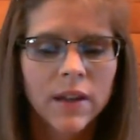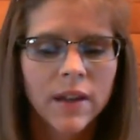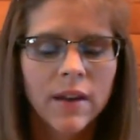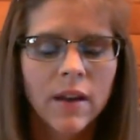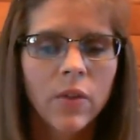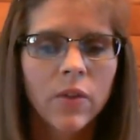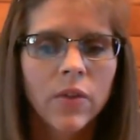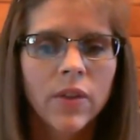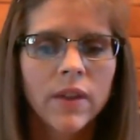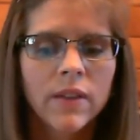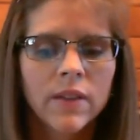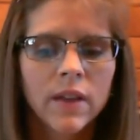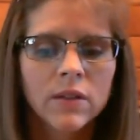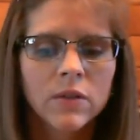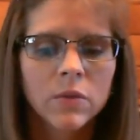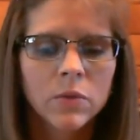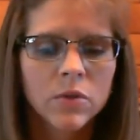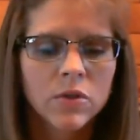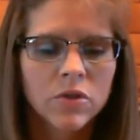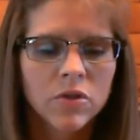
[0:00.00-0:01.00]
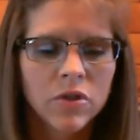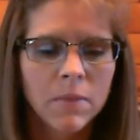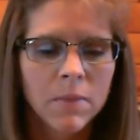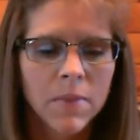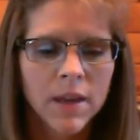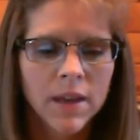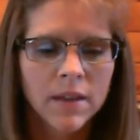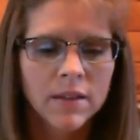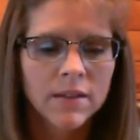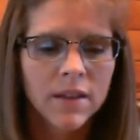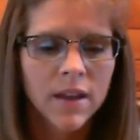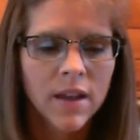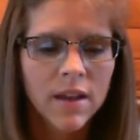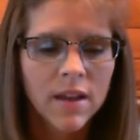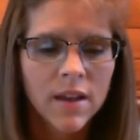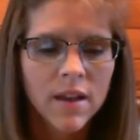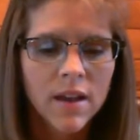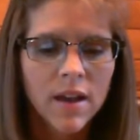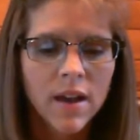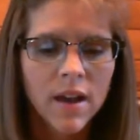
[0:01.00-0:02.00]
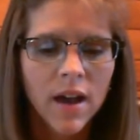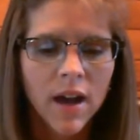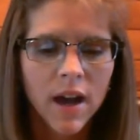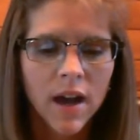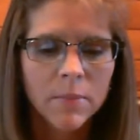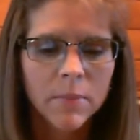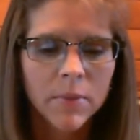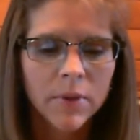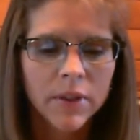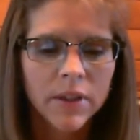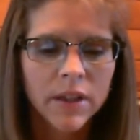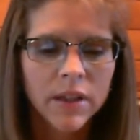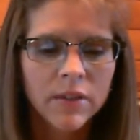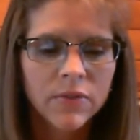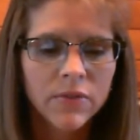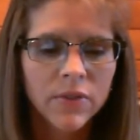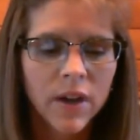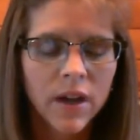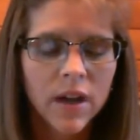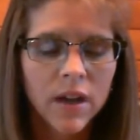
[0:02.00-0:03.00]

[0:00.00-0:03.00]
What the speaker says: I don't think that's what she means. I believe,